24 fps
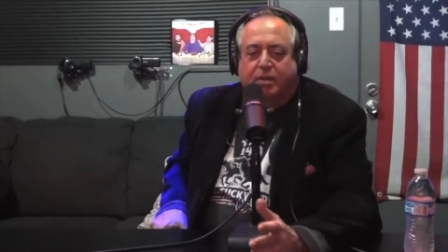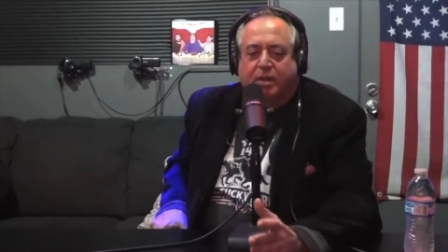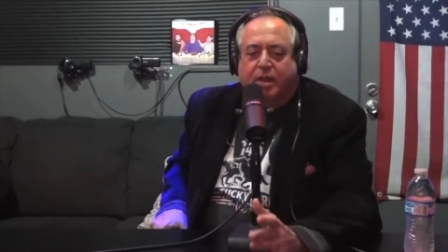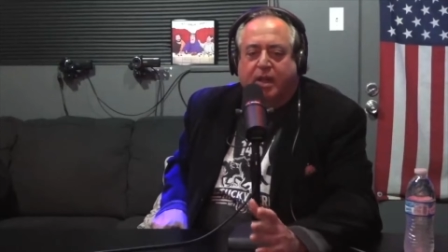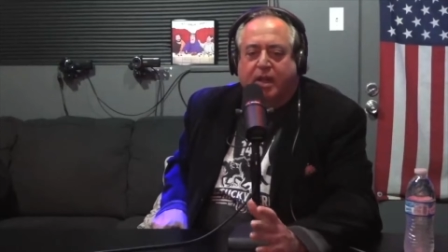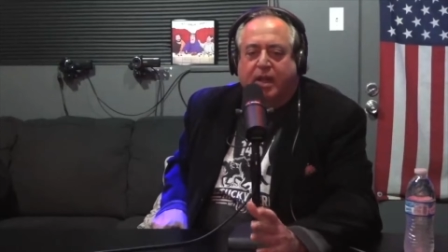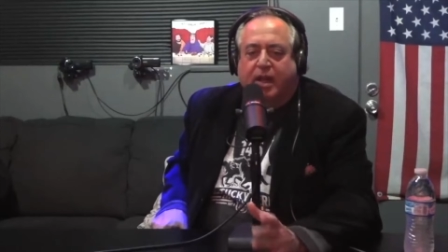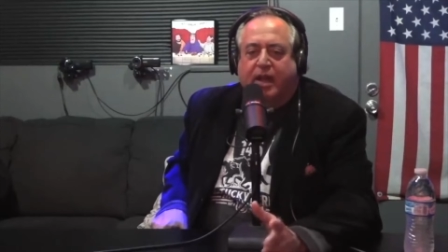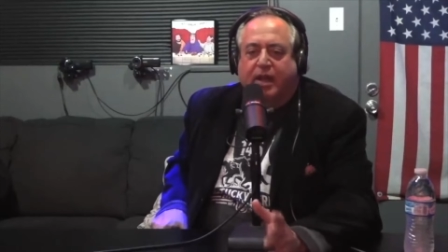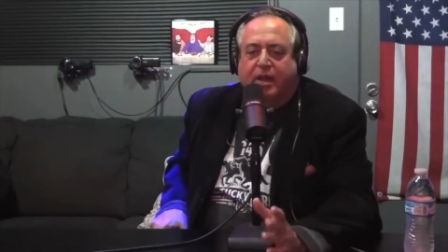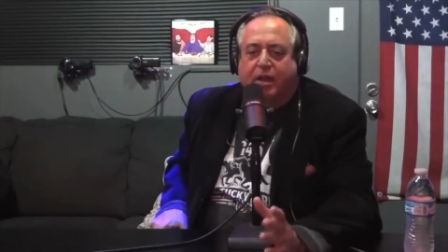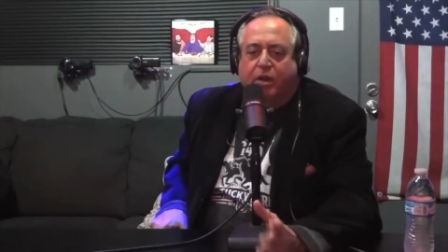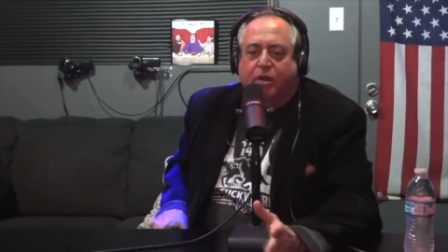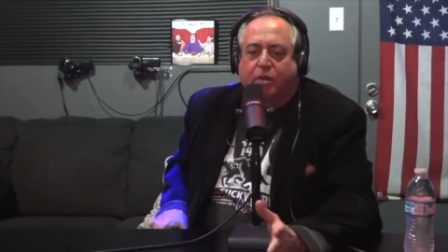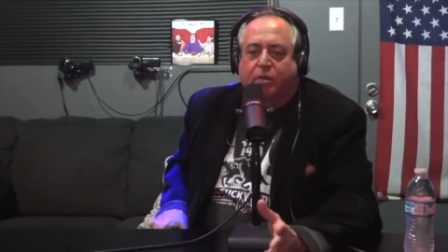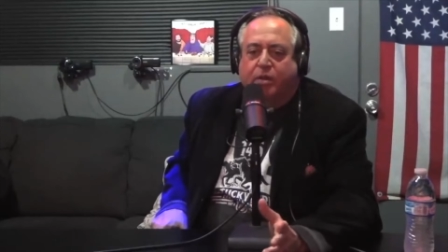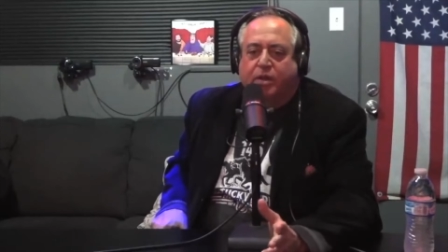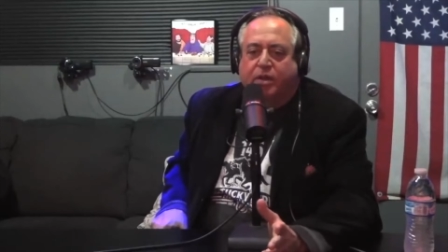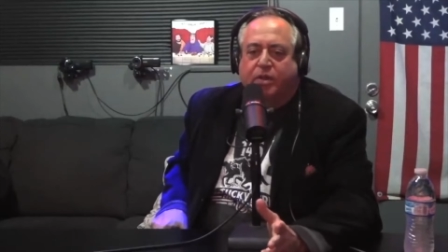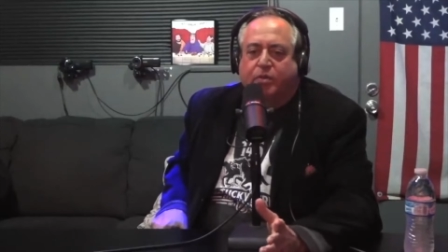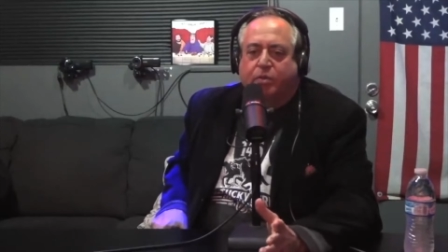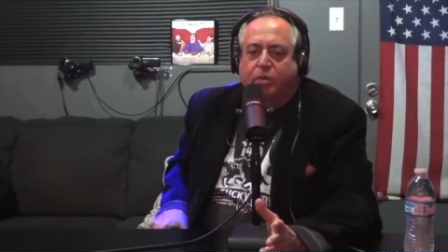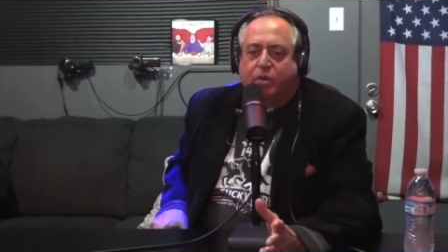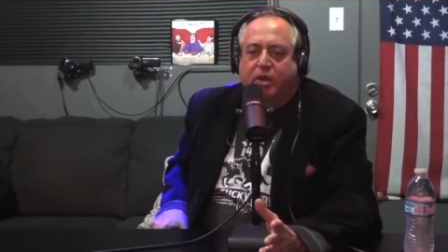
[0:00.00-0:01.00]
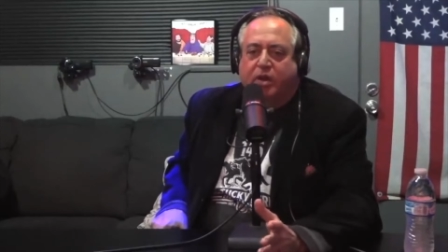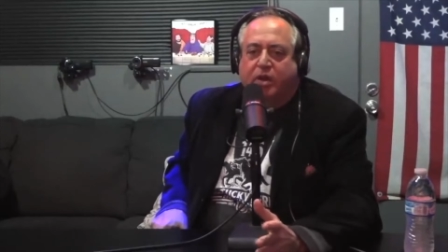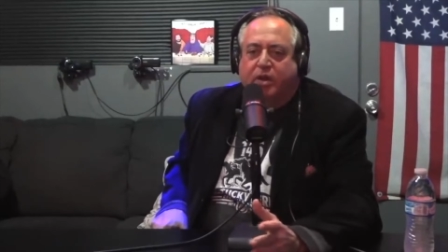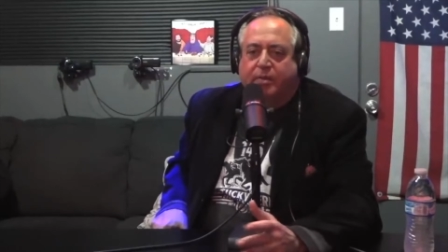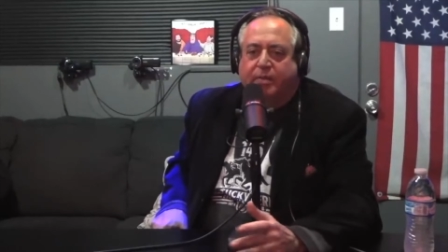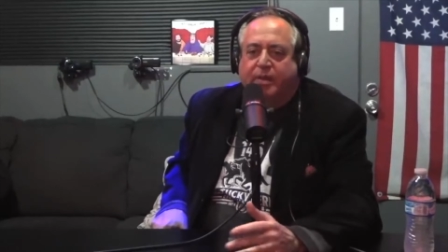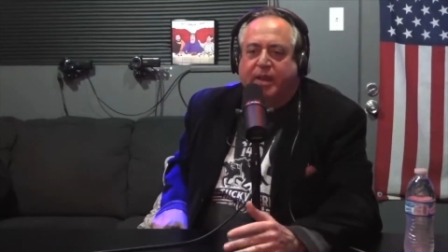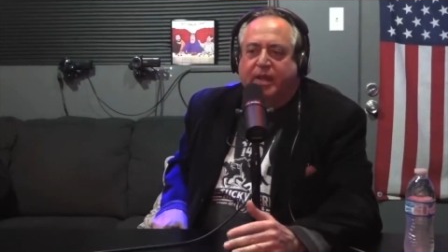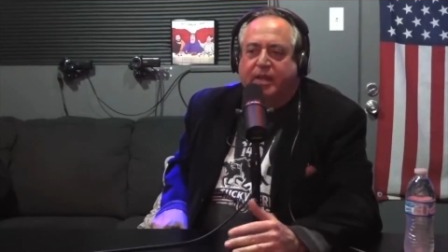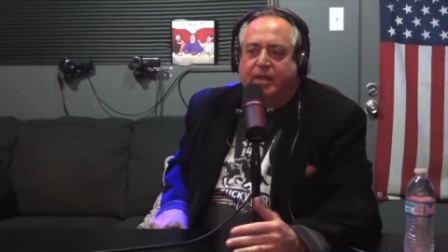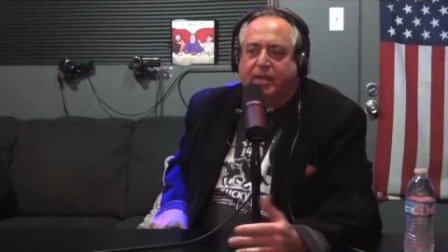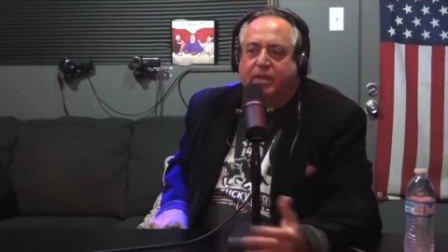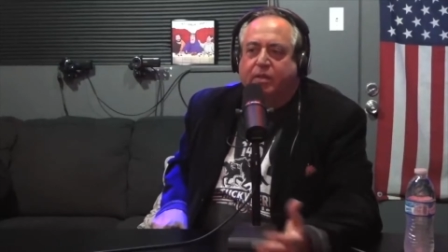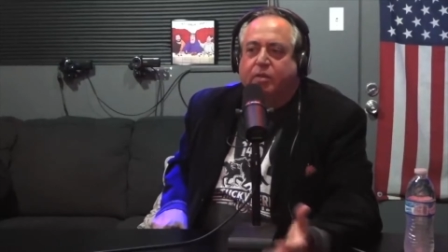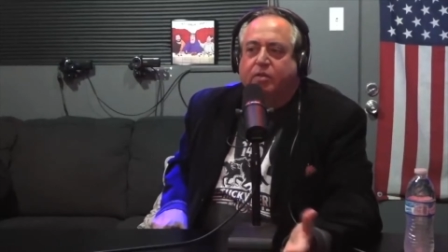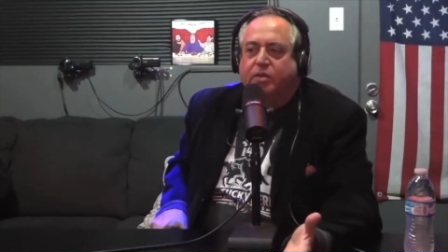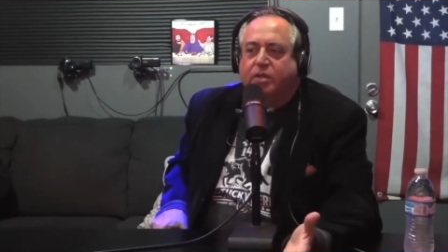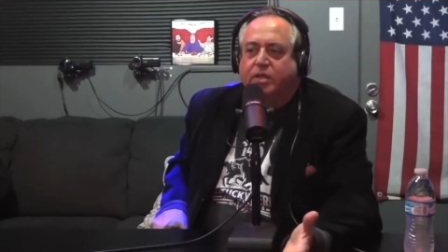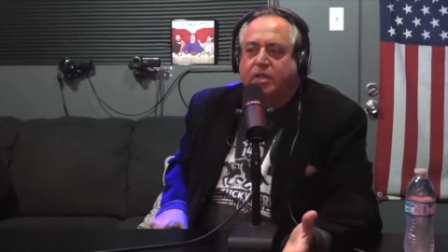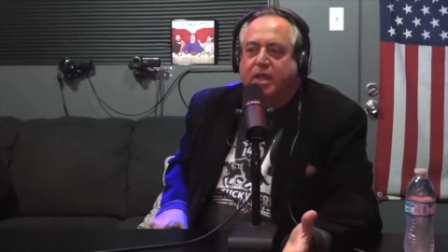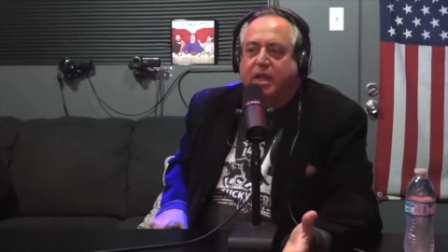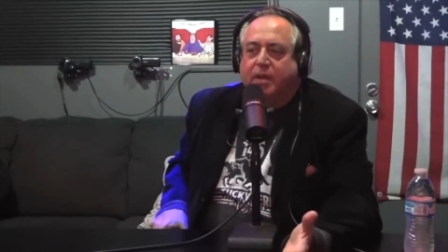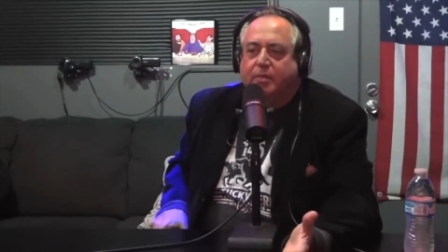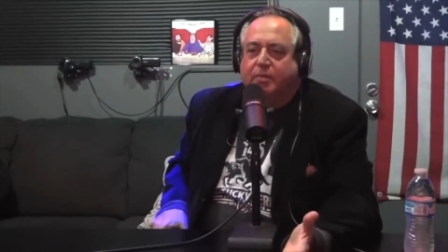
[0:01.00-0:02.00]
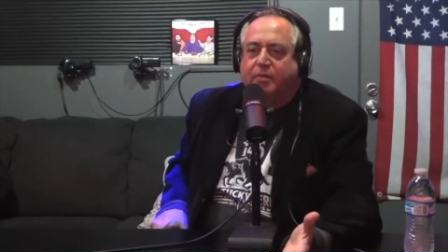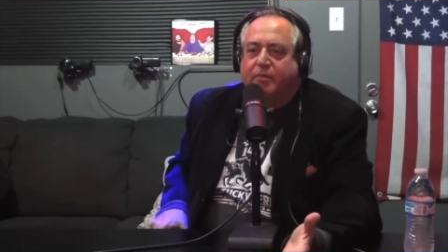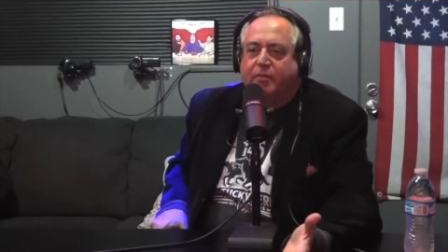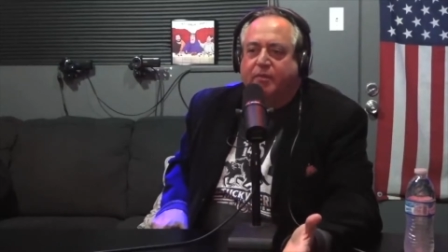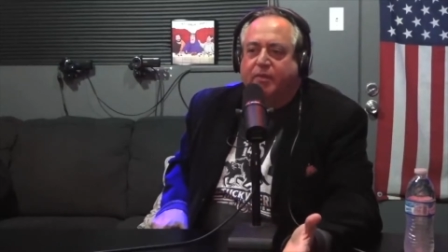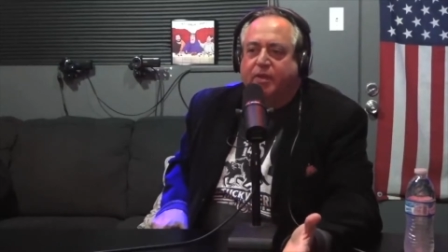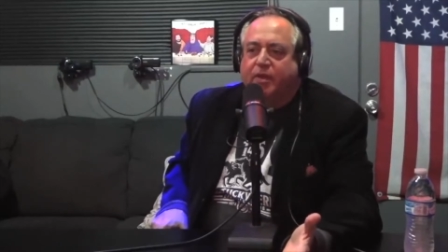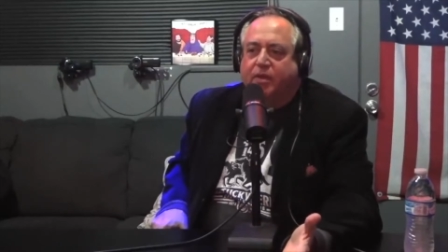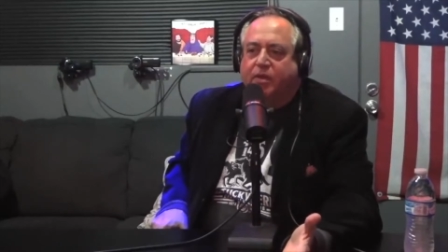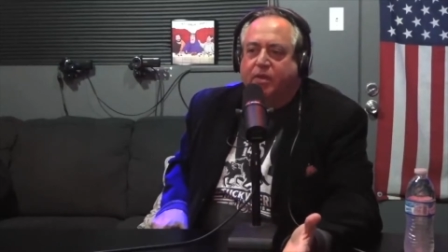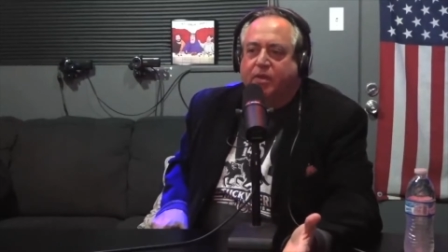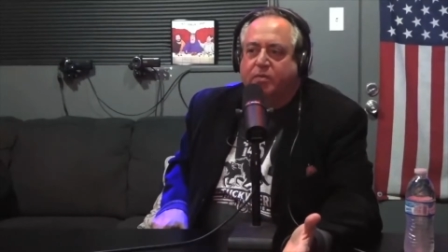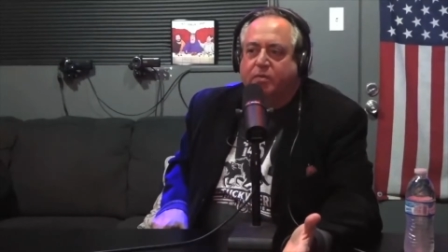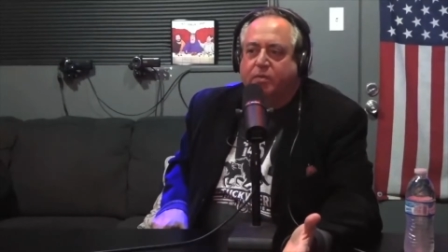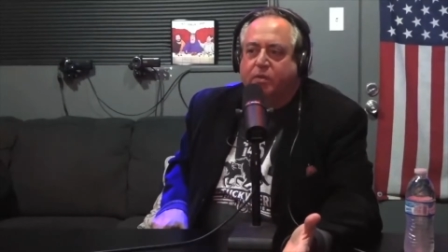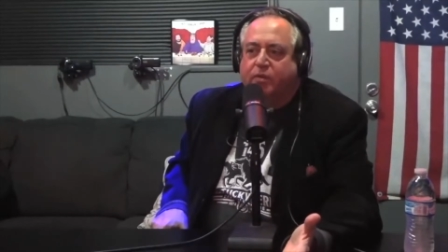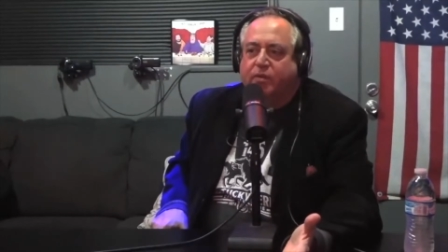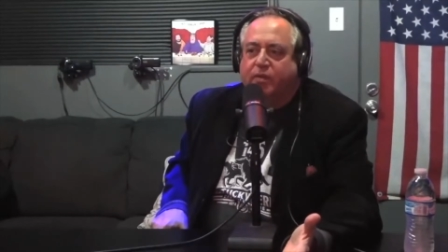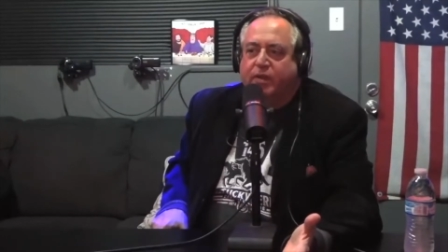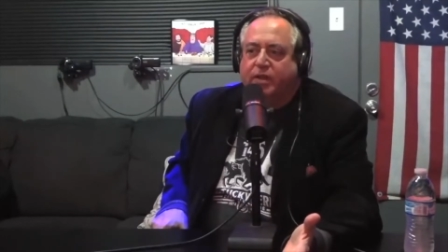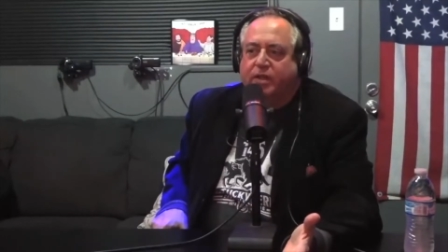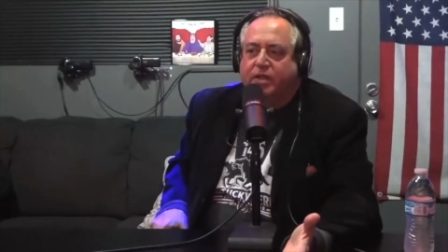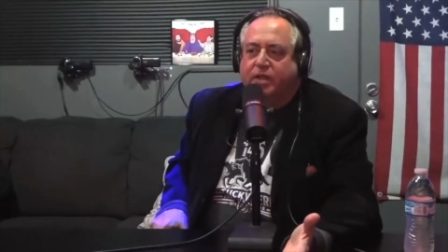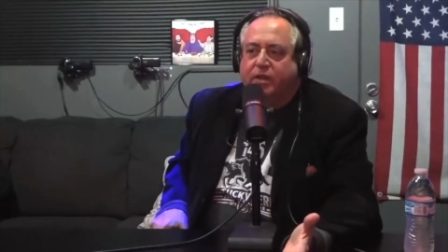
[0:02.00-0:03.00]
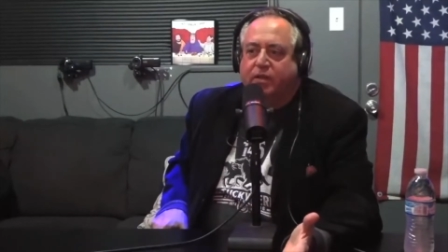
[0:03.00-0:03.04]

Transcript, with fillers: I always wanted to make those type of feel good movies,